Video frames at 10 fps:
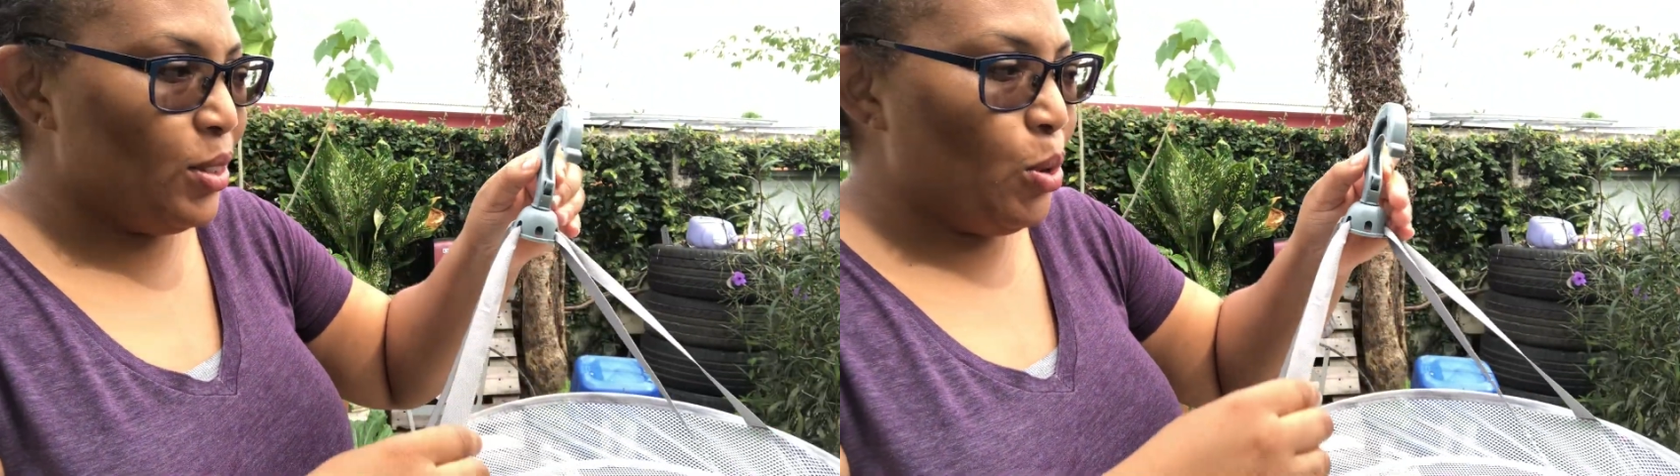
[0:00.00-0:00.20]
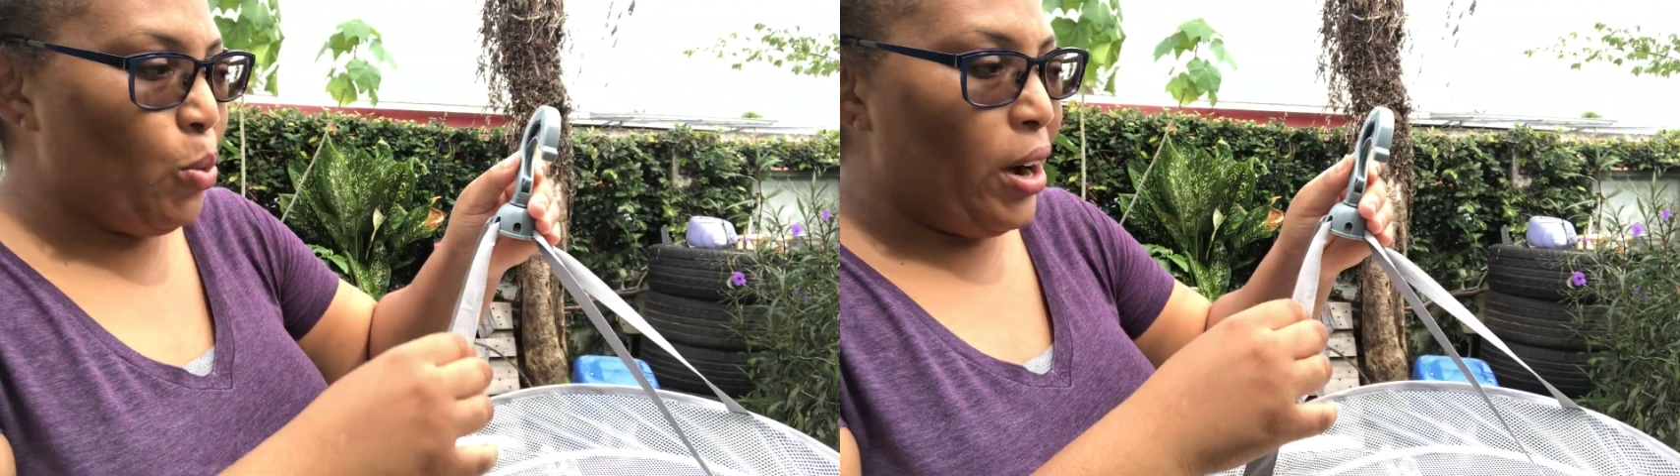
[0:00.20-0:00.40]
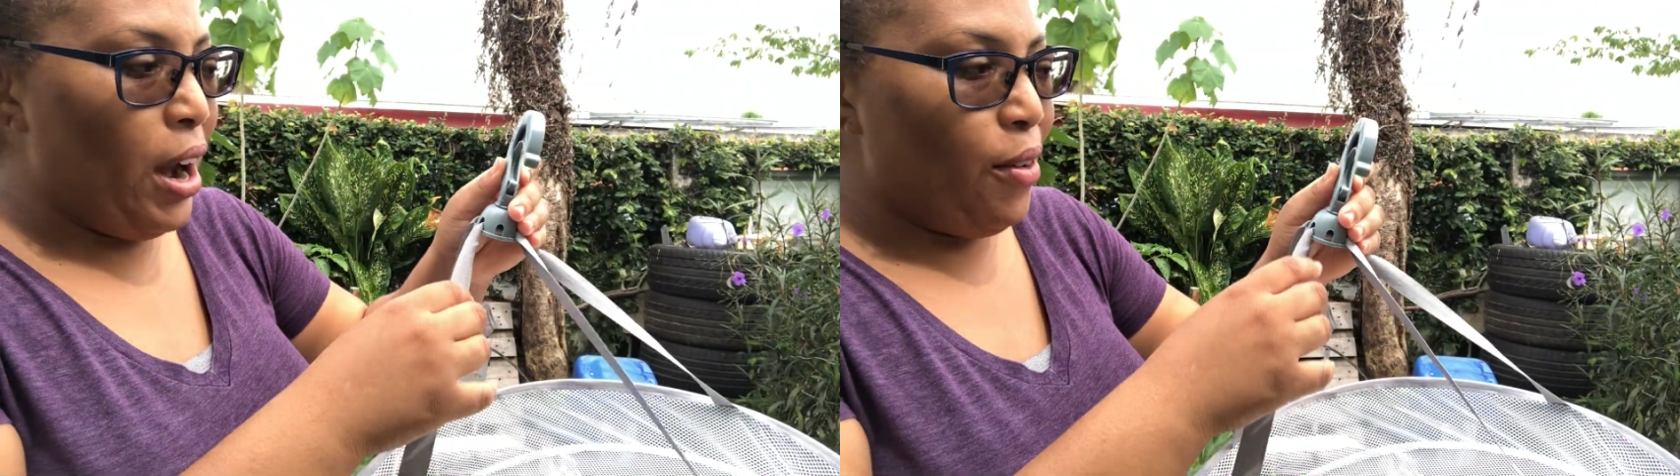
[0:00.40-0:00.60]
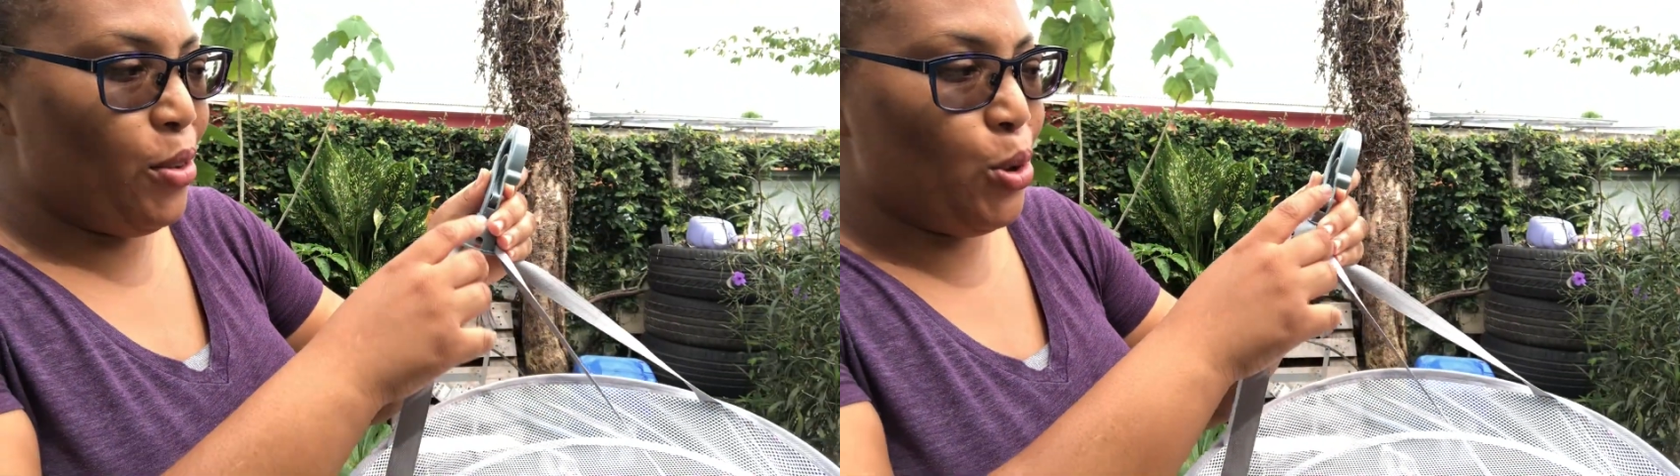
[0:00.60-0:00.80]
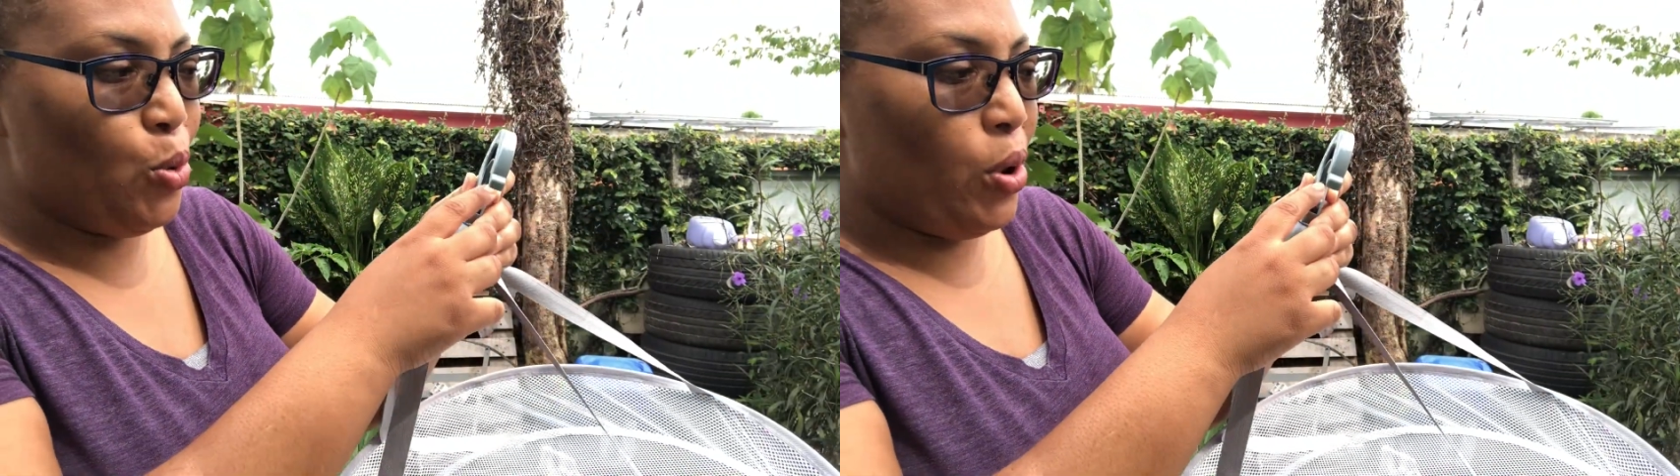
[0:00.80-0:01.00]
to
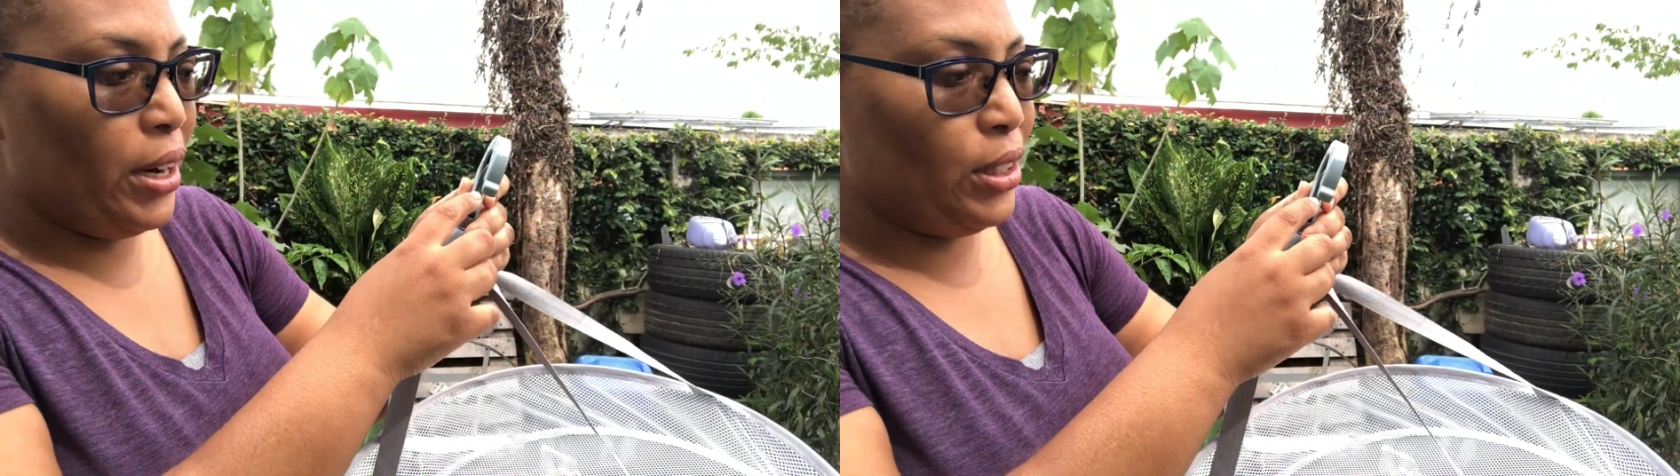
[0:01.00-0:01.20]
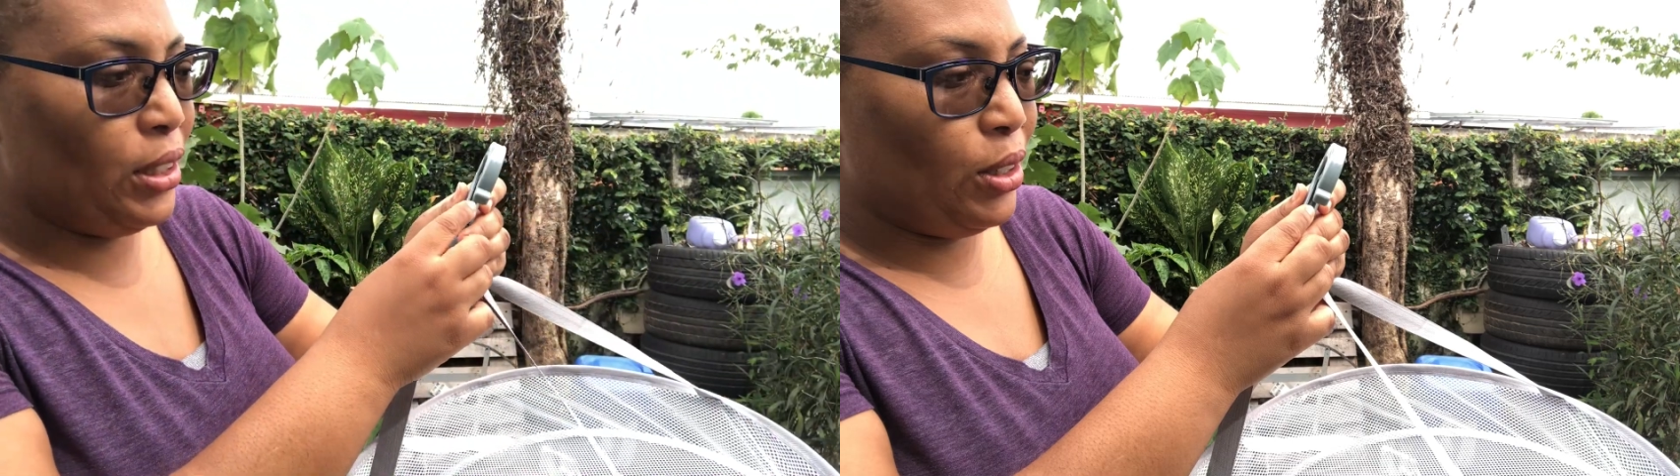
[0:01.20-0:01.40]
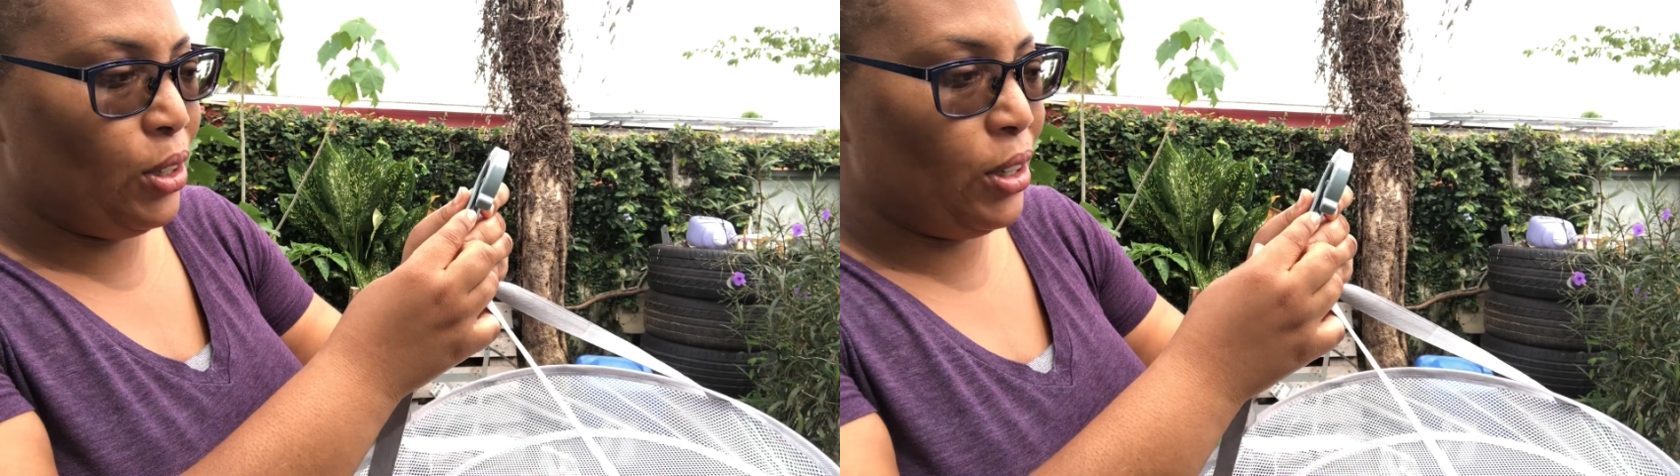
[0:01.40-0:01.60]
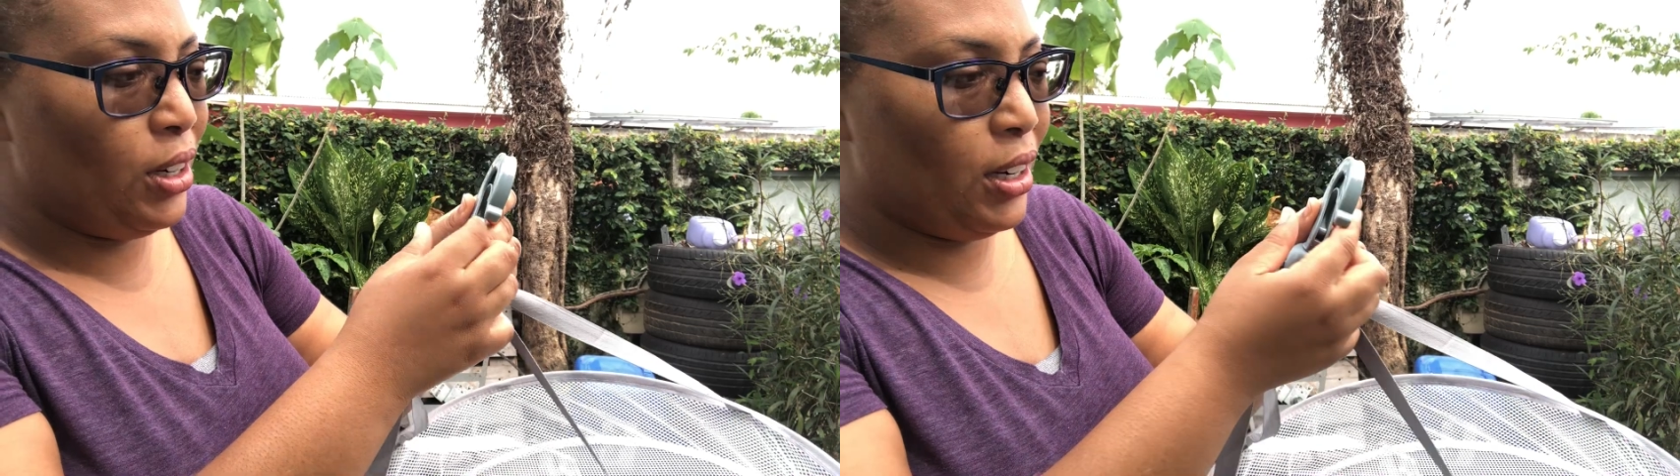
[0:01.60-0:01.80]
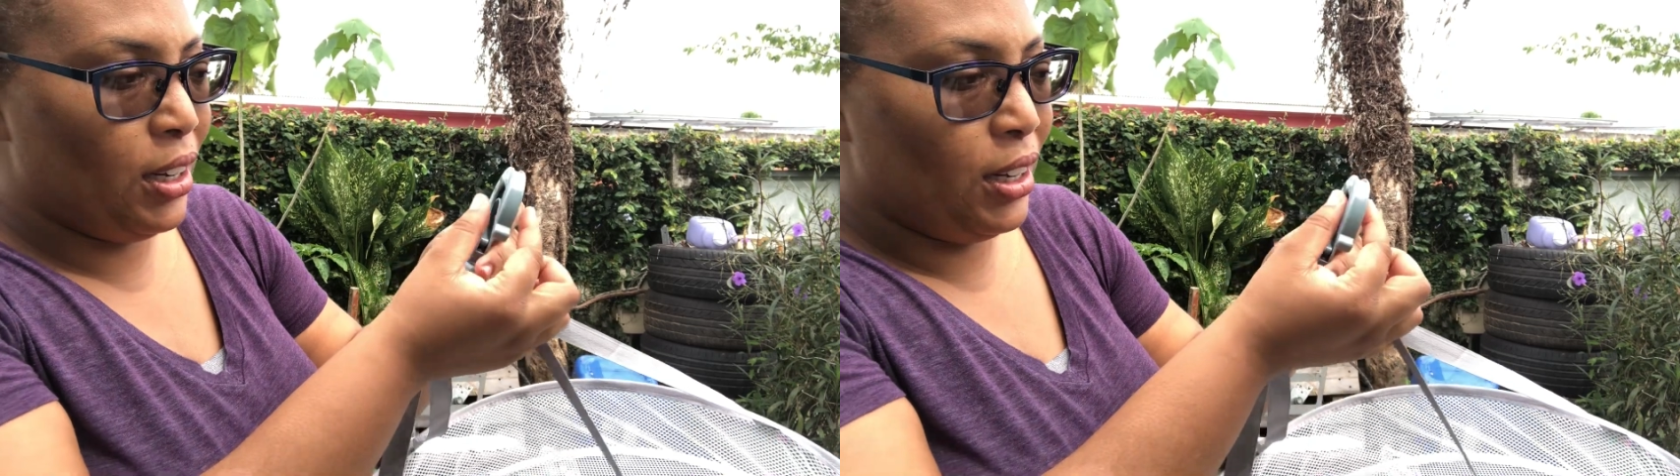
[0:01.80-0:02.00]
wherever you want it to hook.